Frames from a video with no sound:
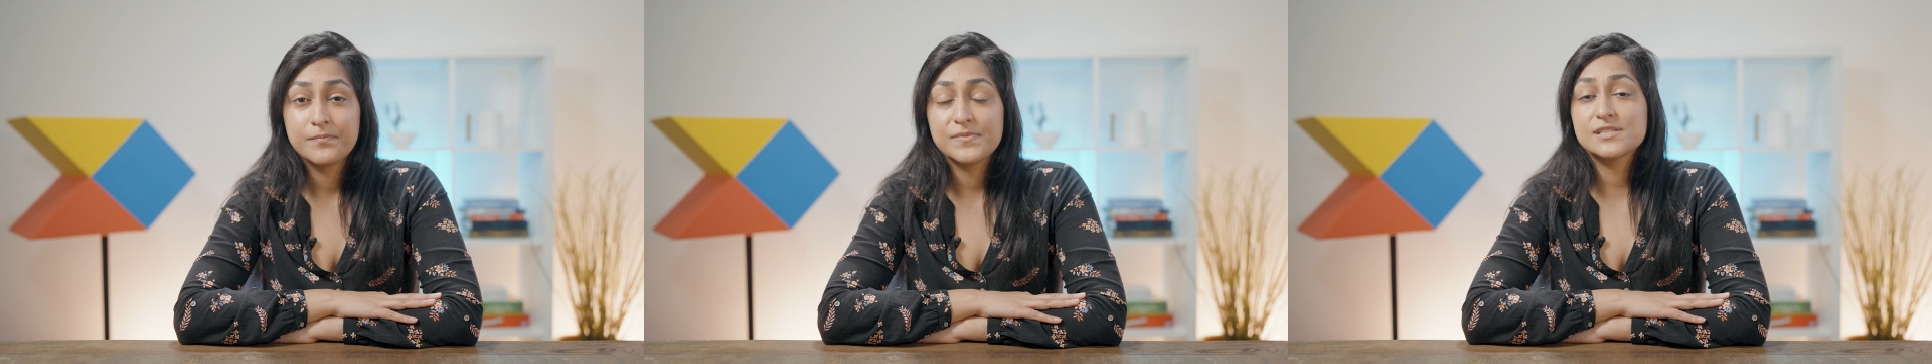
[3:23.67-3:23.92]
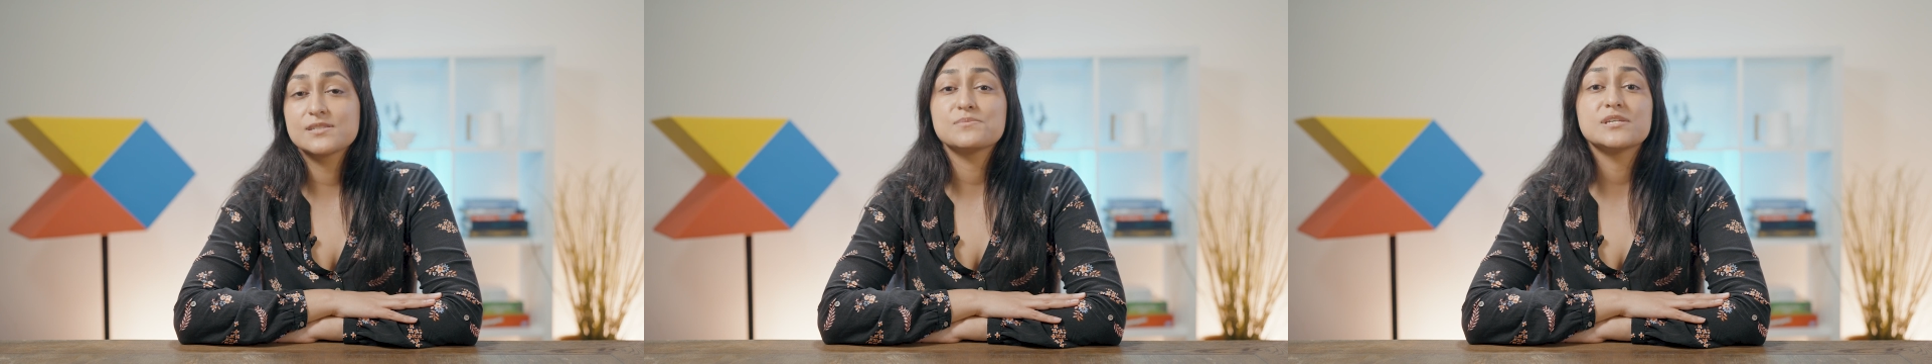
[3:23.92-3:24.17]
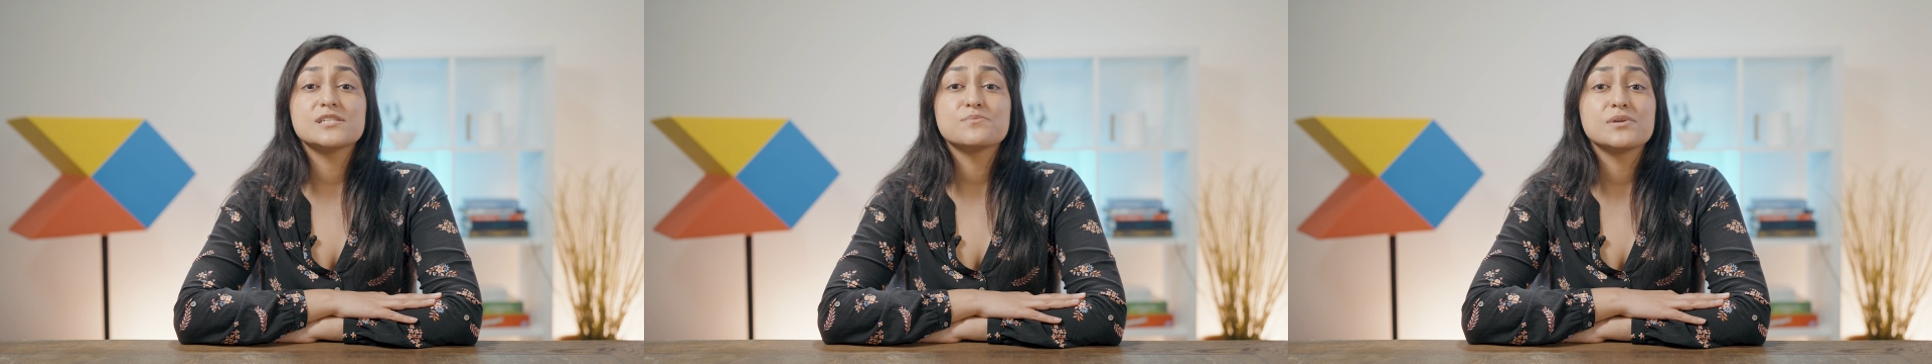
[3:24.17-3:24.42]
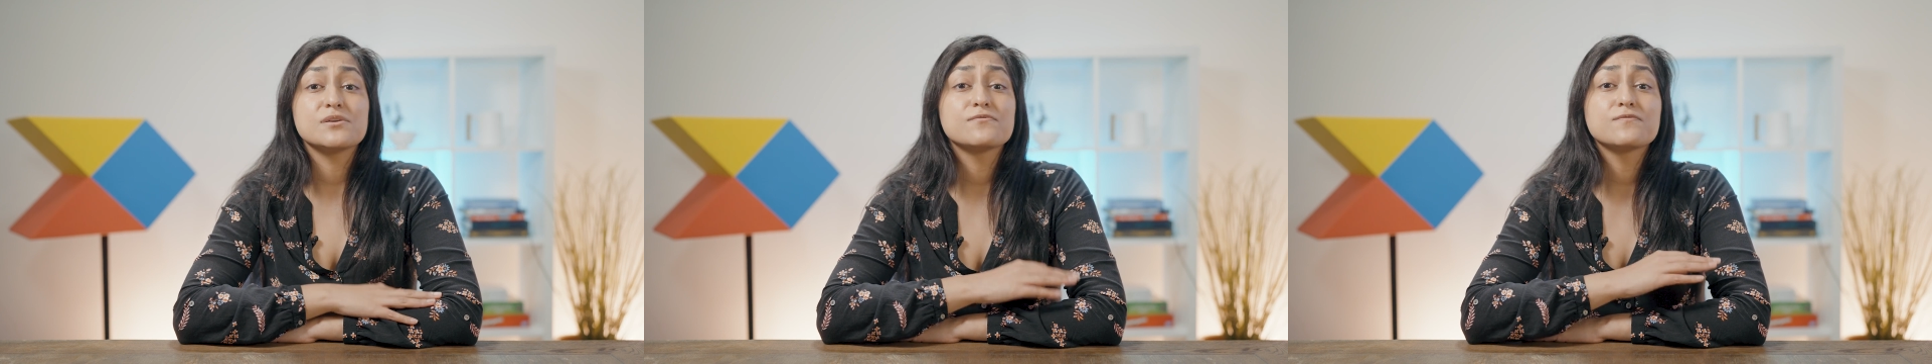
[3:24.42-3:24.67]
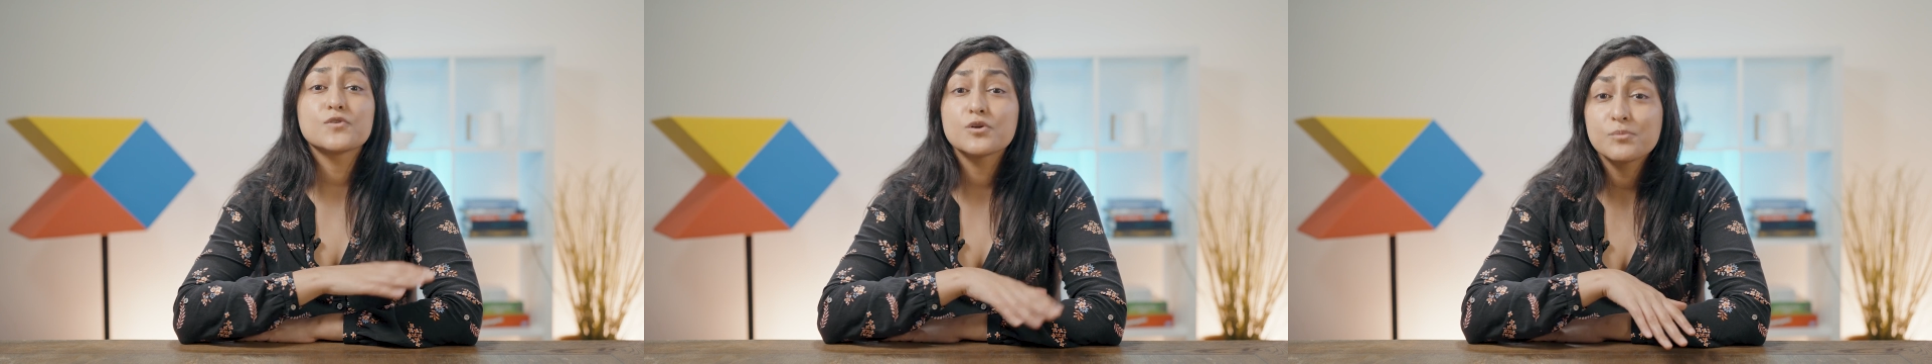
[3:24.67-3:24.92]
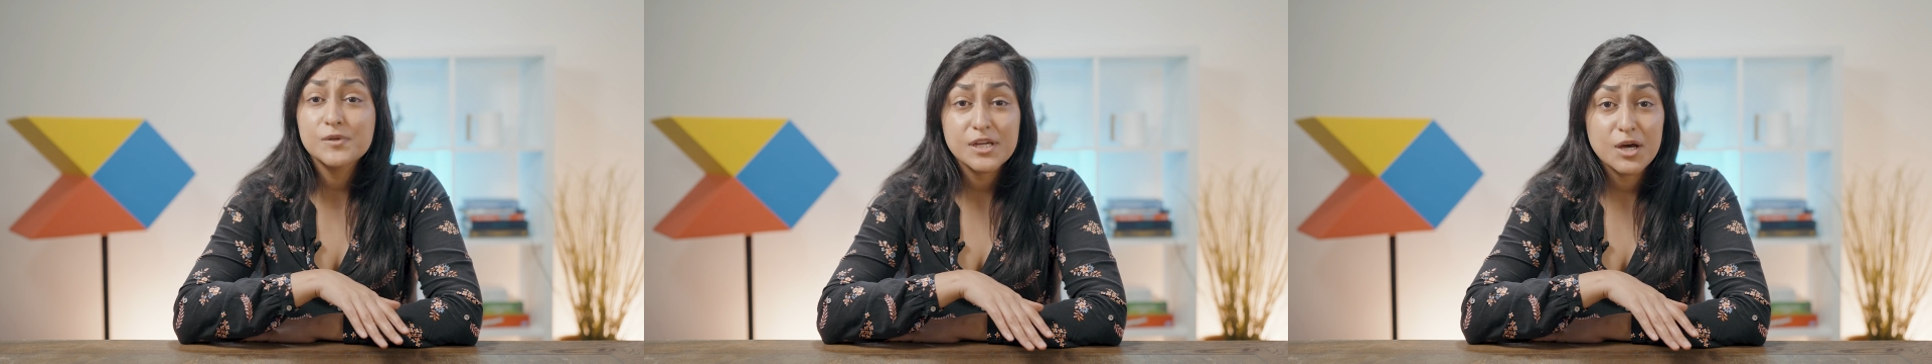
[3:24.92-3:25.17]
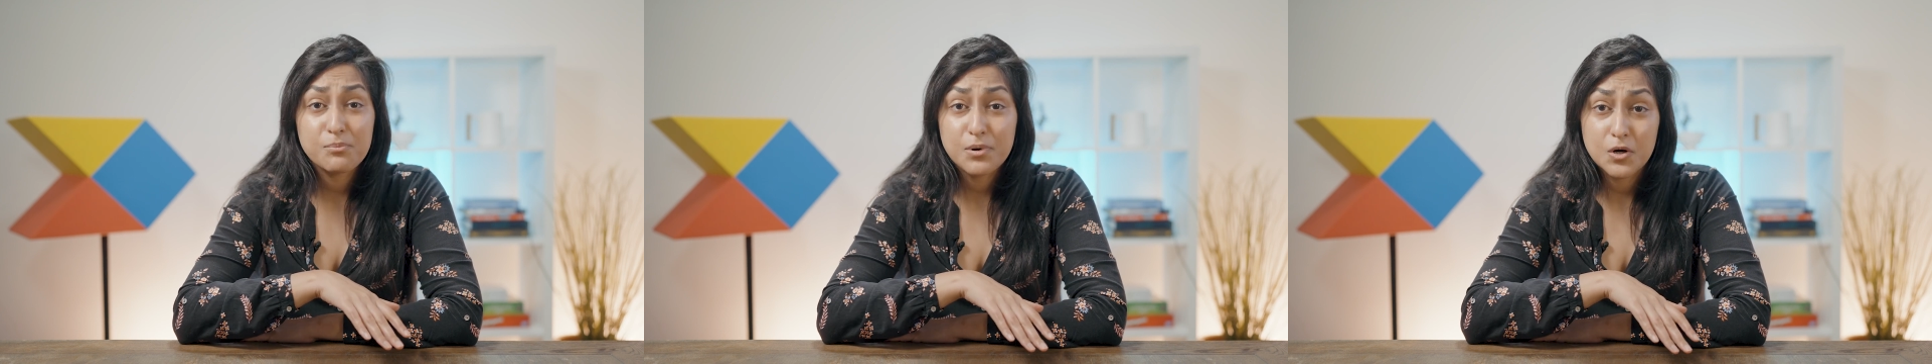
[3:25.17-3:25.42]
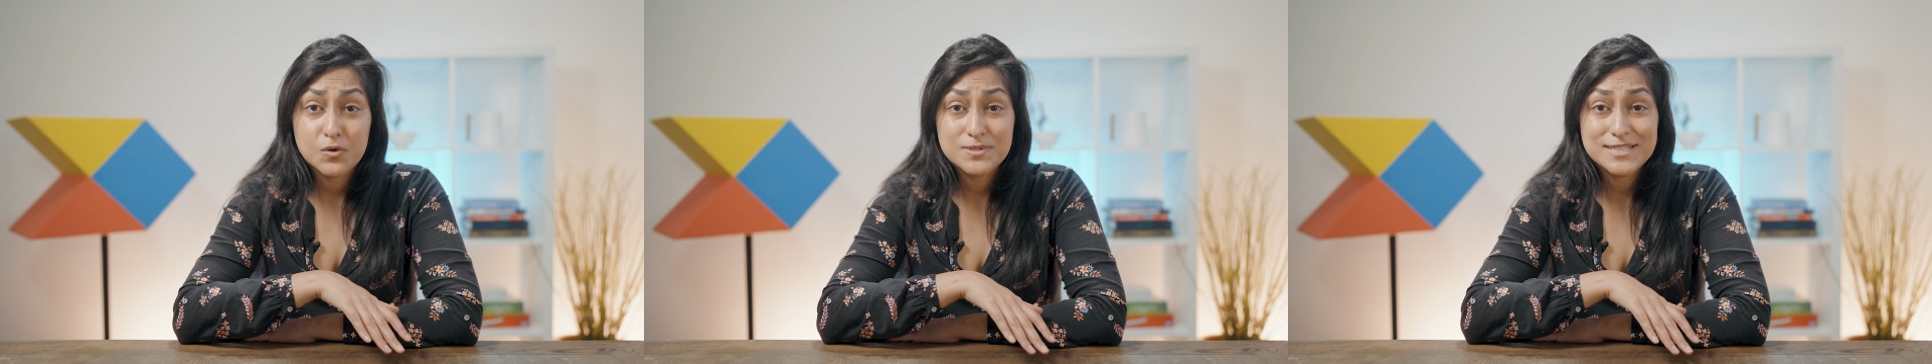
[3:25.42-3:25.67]
This means being firmly
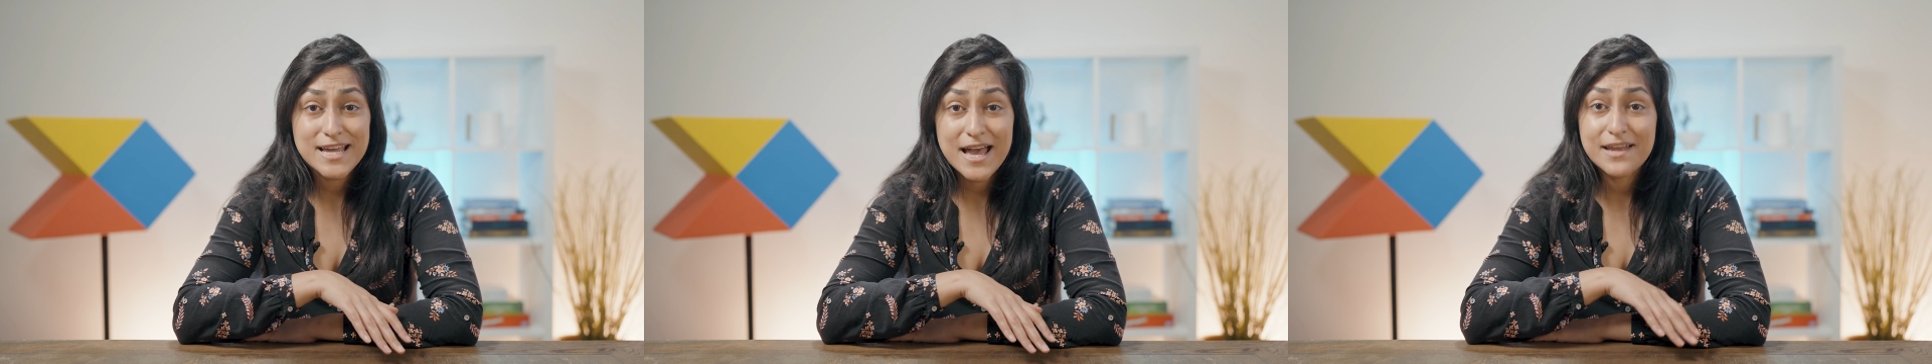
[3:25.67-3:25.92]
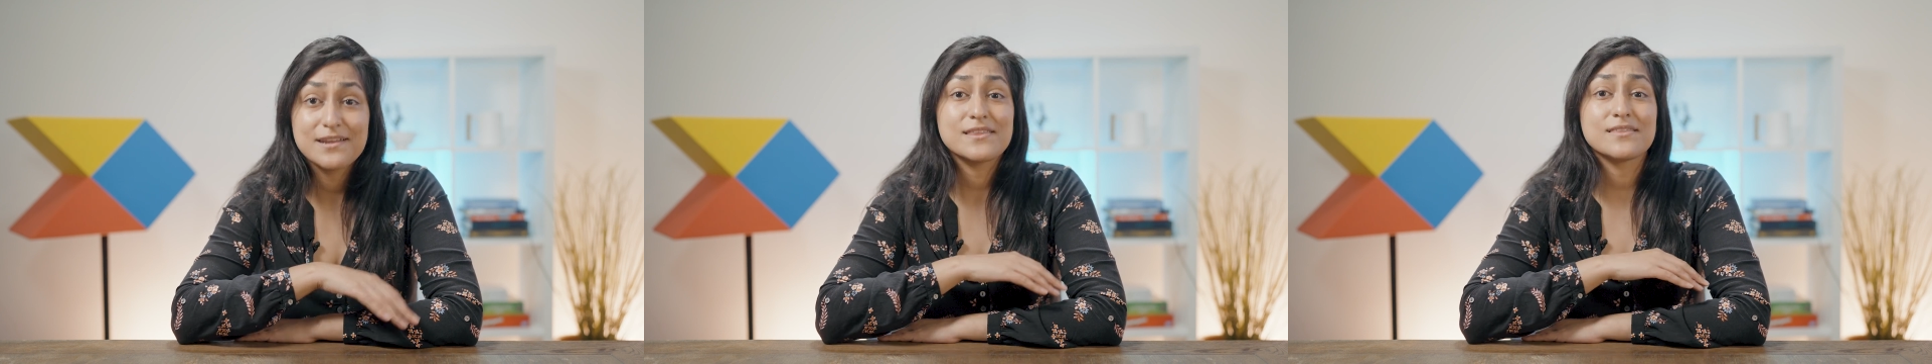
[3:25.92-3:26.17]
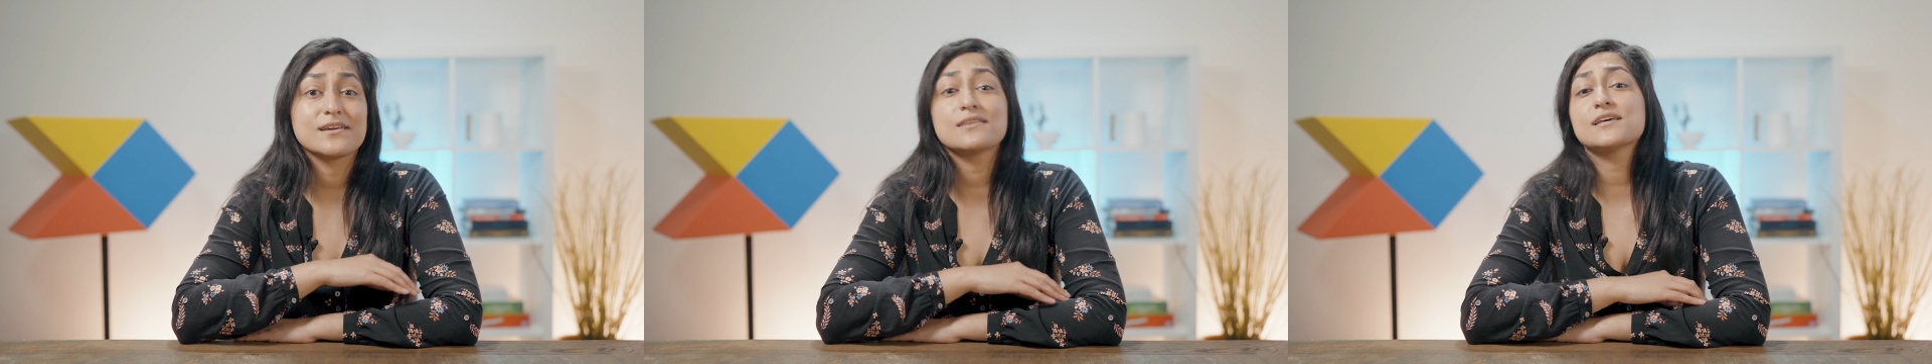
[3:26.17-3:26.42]
opposed to anything